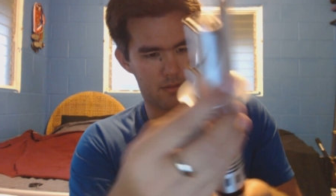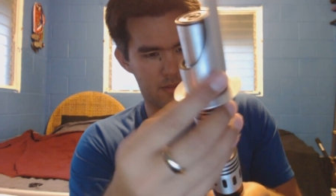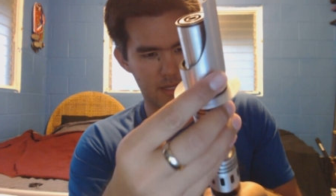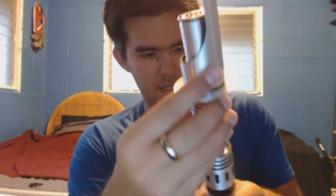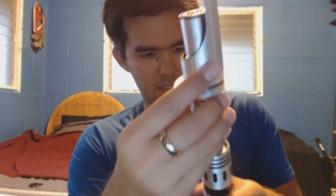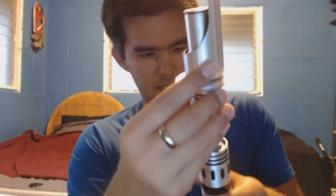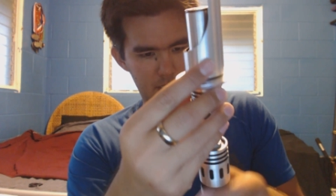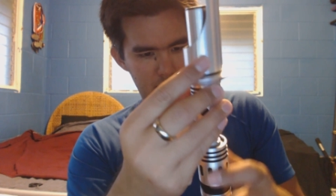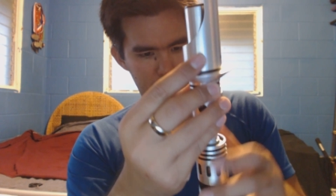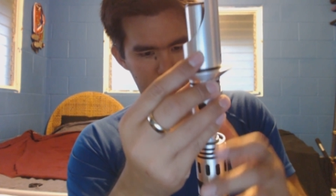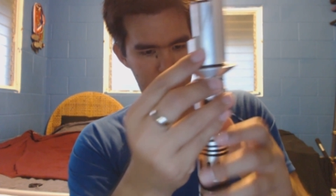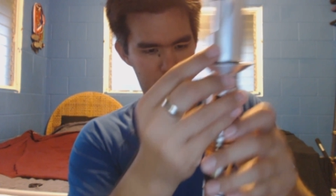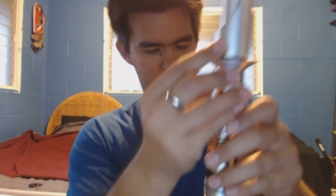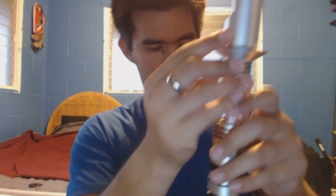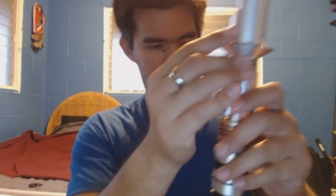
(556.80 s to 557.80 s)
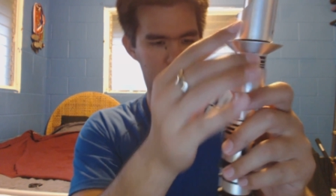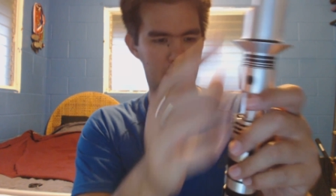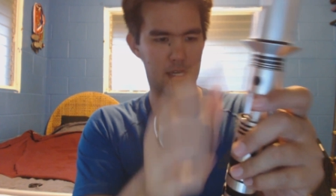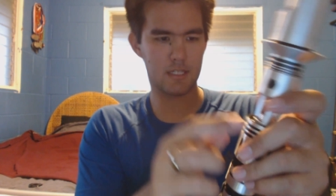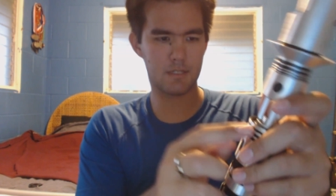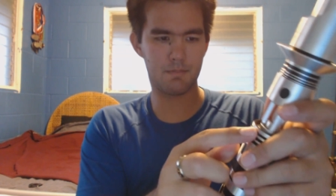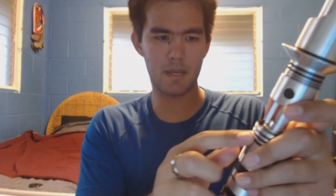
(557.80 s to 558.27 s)
this
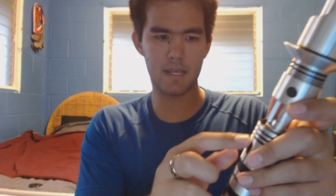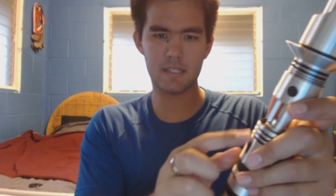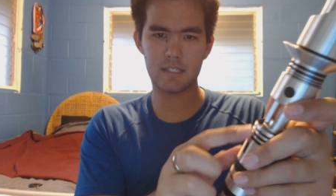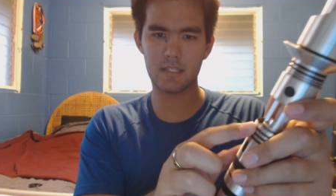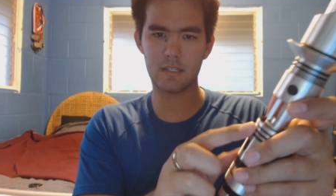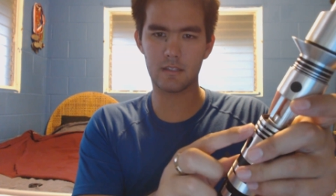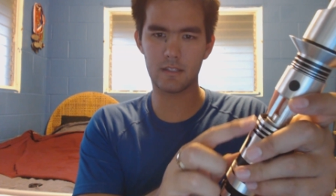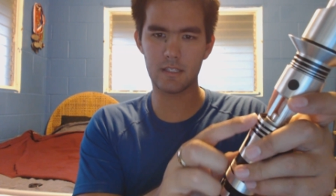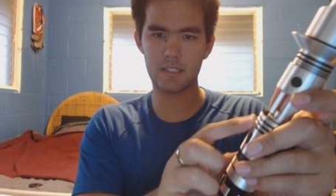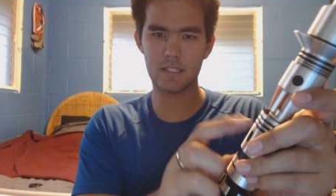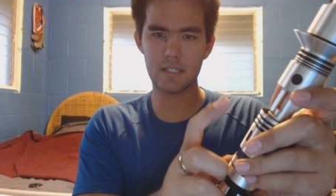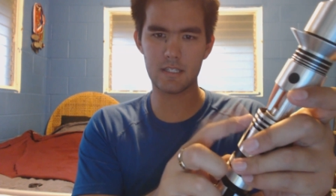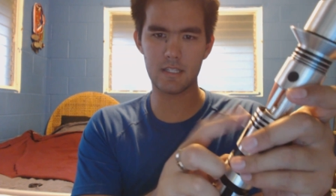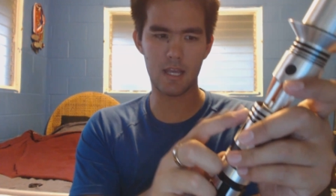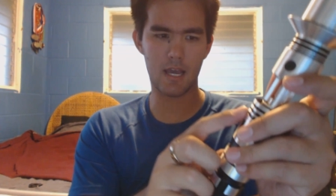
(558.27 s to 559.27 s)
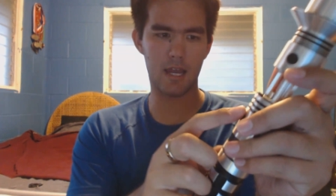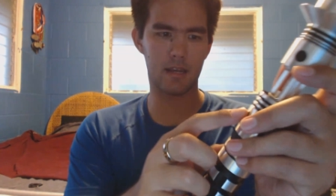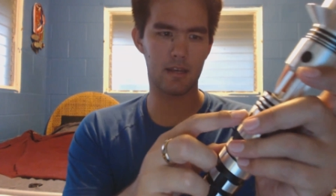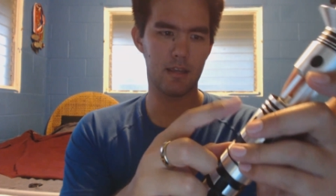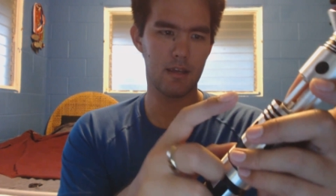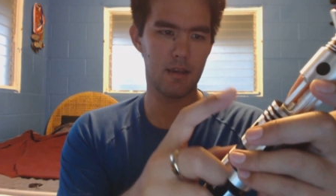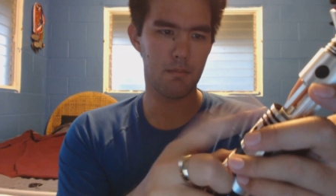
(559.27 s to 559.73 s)
is
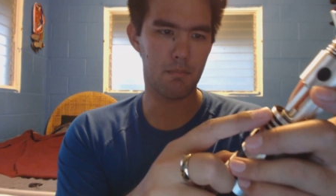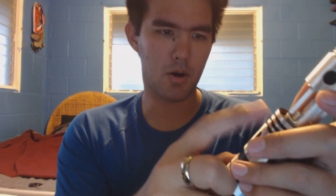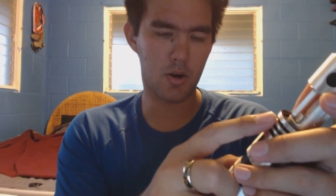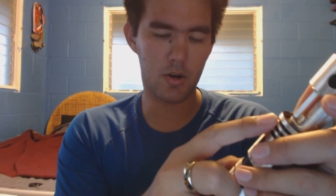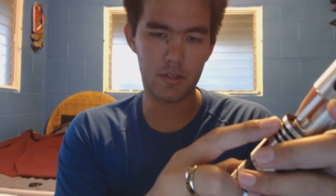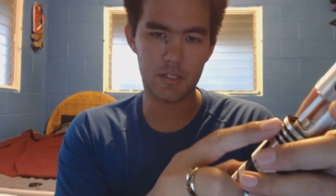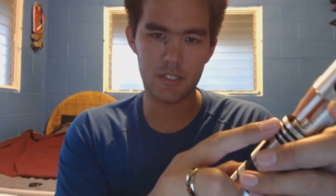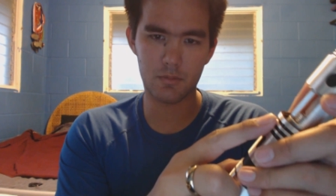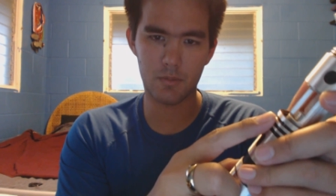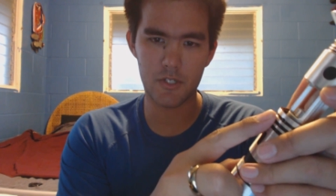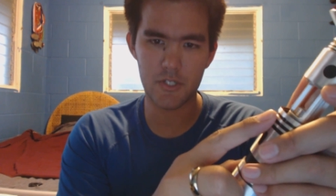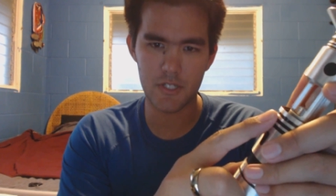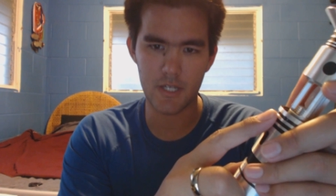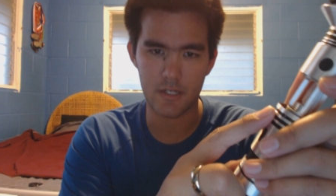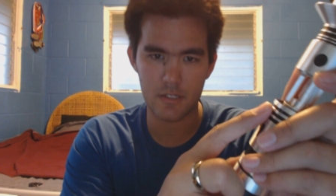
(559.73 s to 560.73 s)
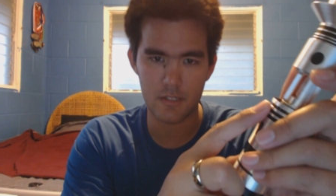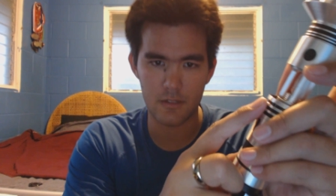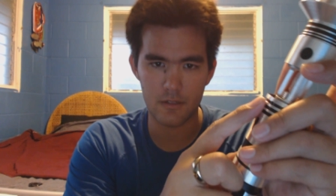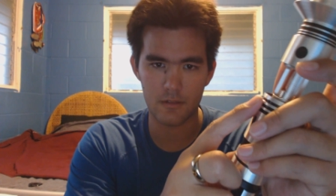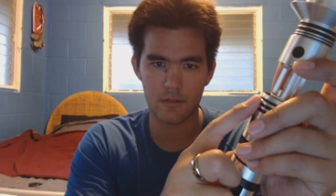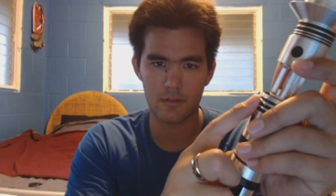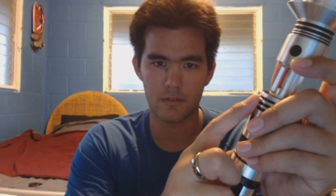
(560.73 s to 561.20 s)
not part of the switch section.
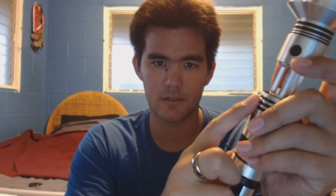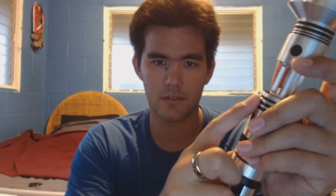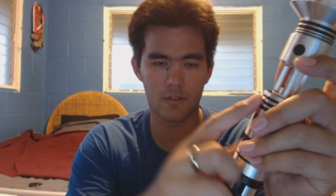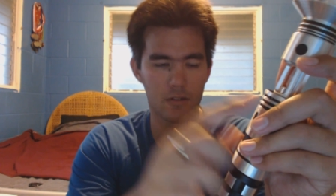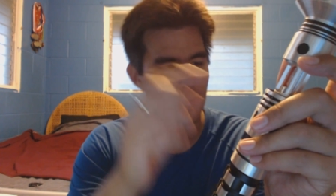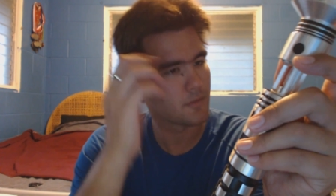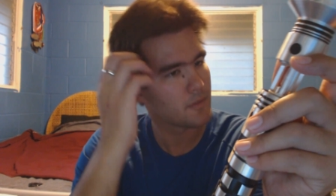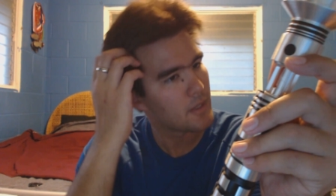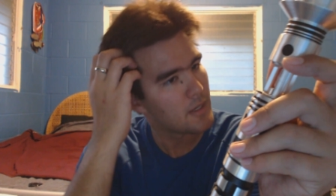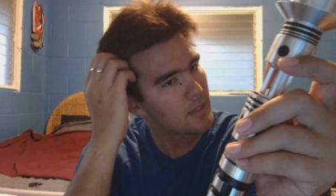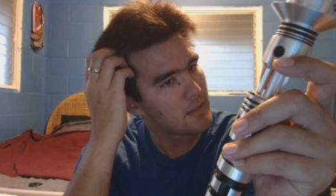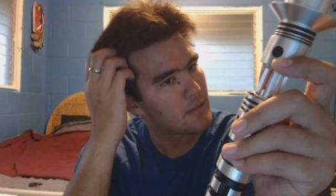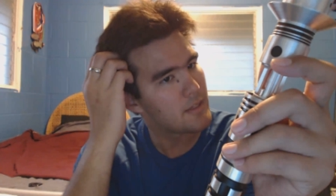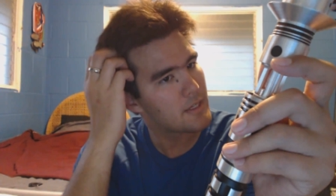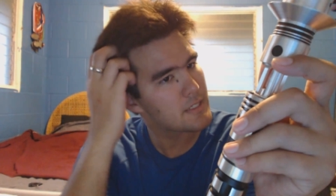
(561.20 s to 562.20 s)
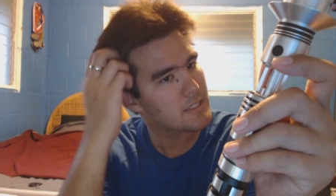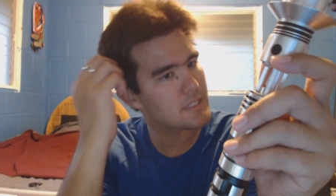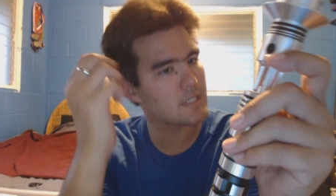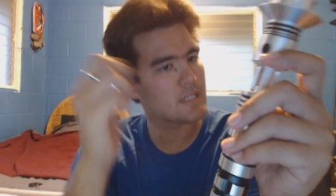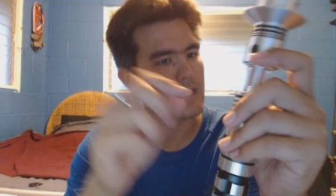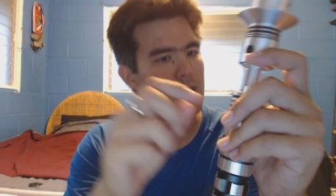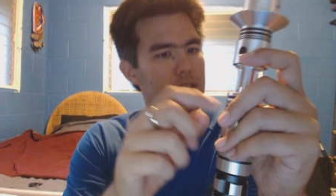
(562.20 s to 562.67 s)

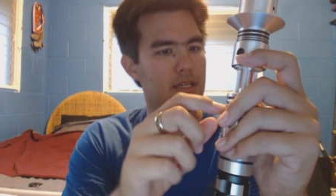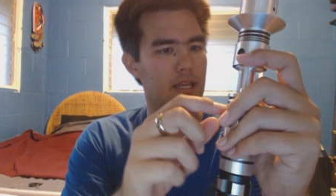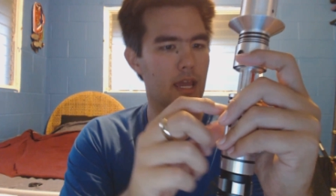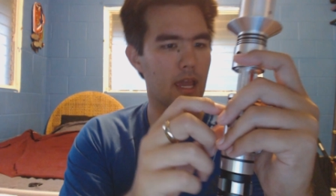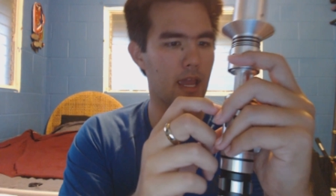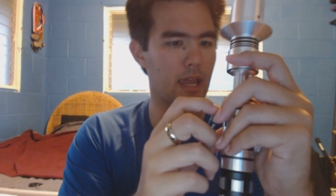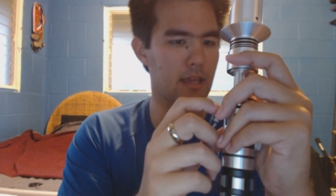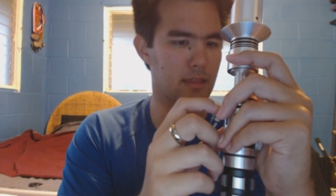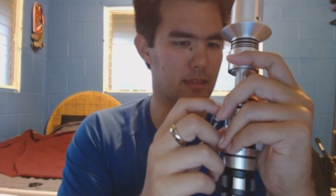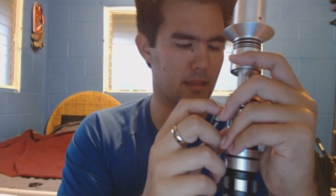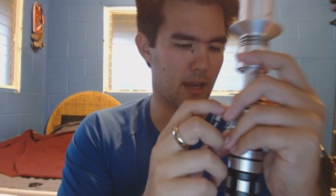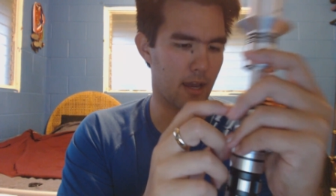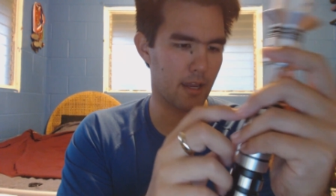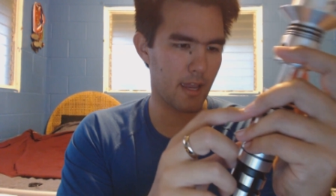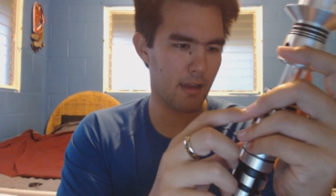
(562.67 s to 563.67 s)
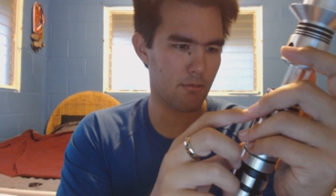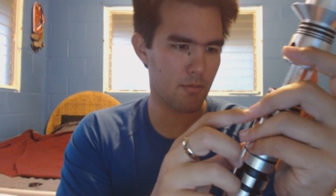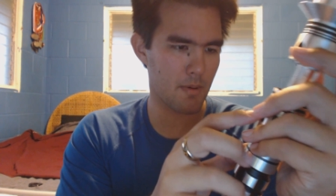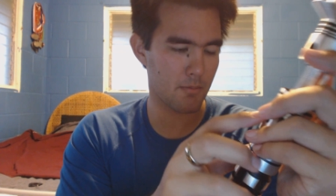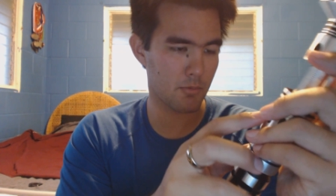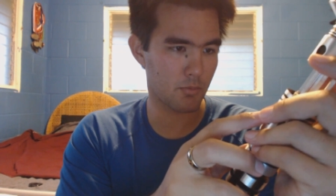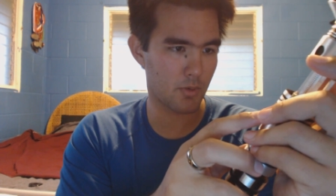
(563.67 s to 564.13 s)
This is I can't
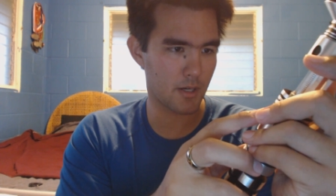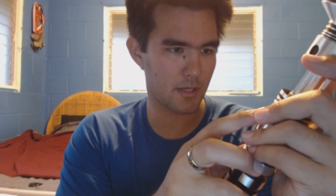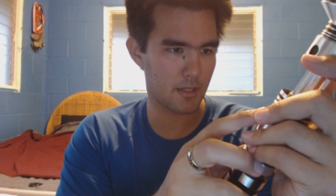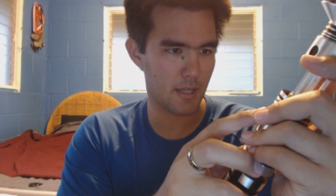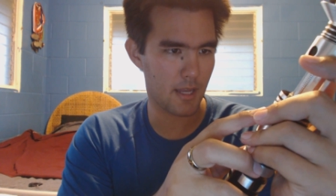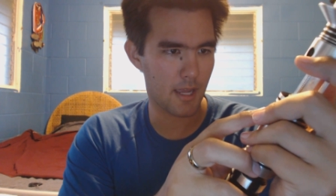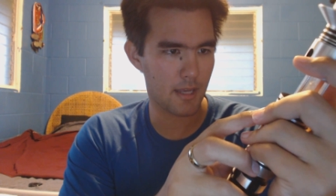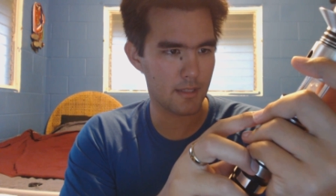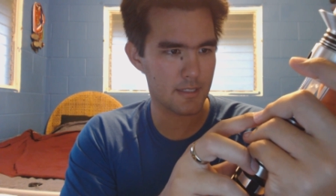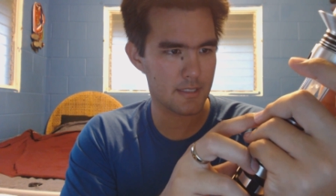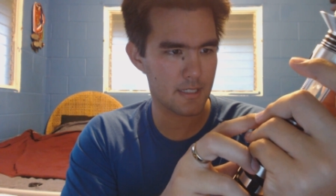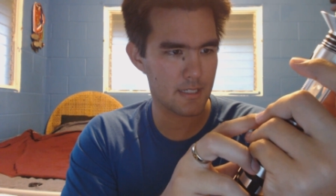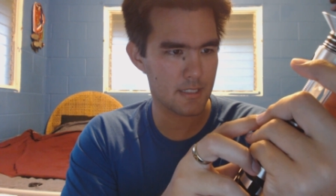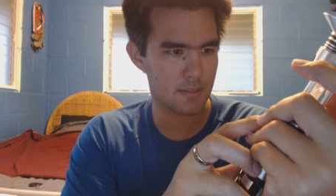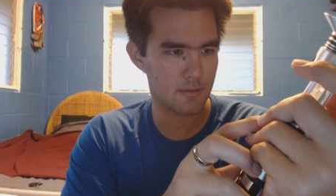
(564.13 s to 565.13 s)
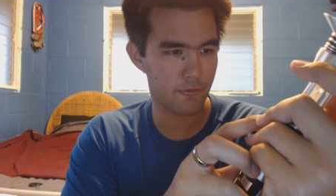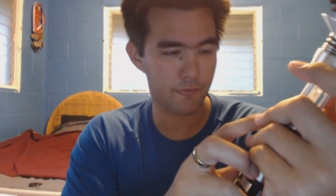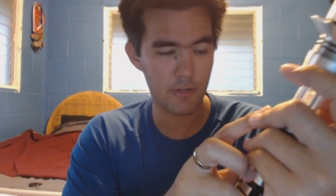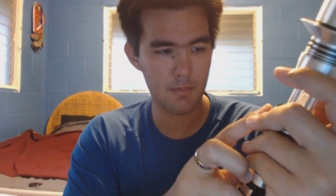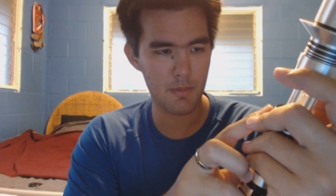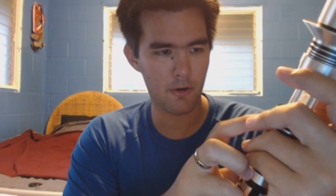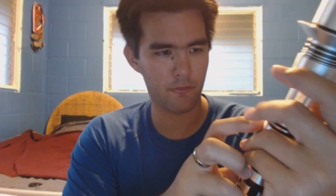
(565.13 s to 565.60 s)
remember what end this is,
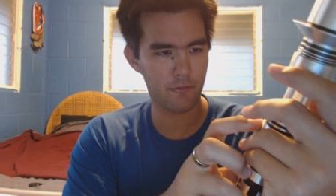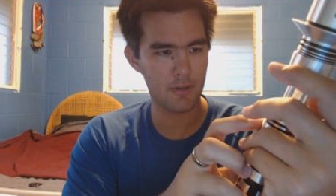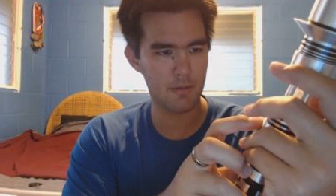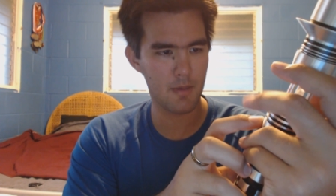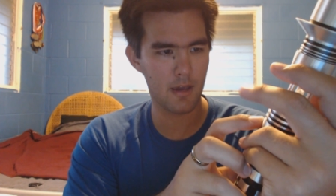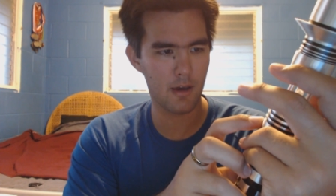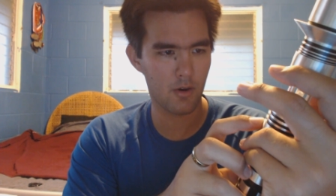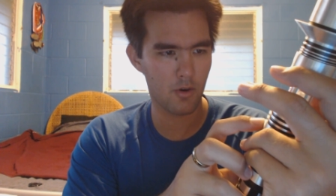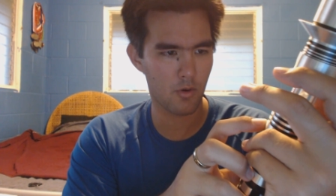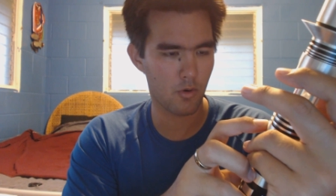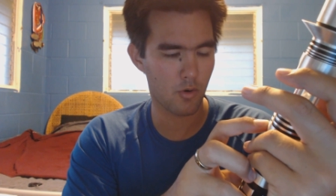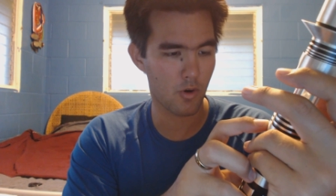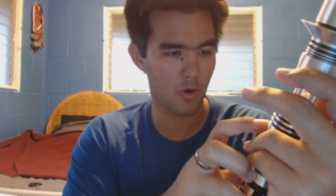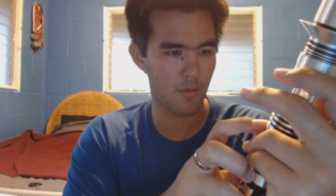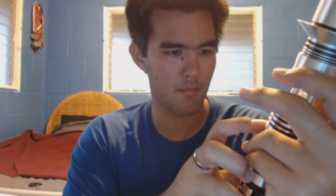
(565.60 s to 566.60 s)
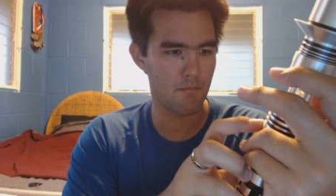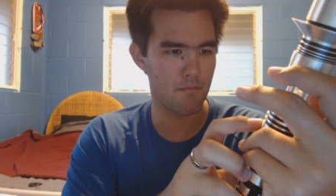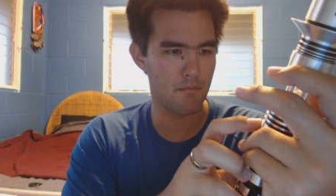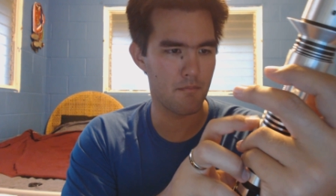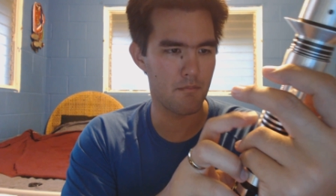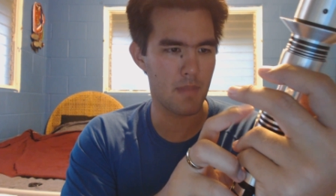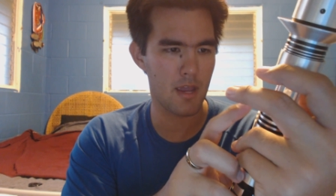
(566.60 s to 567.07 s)
female or
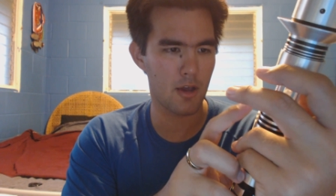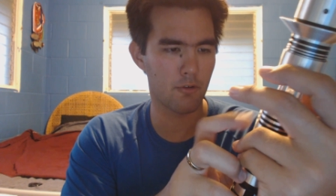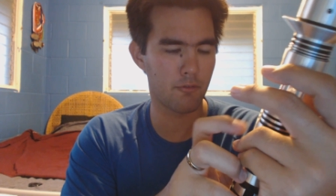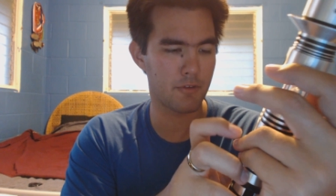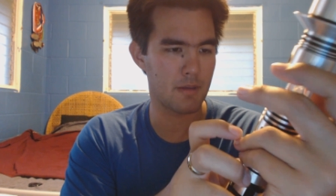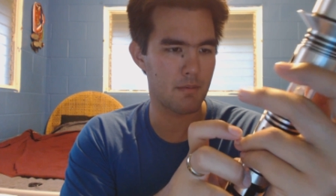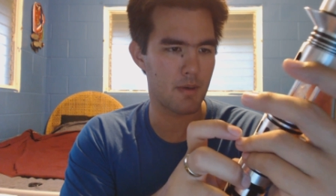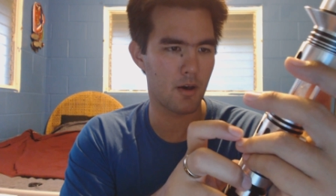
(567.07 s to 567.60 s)
male,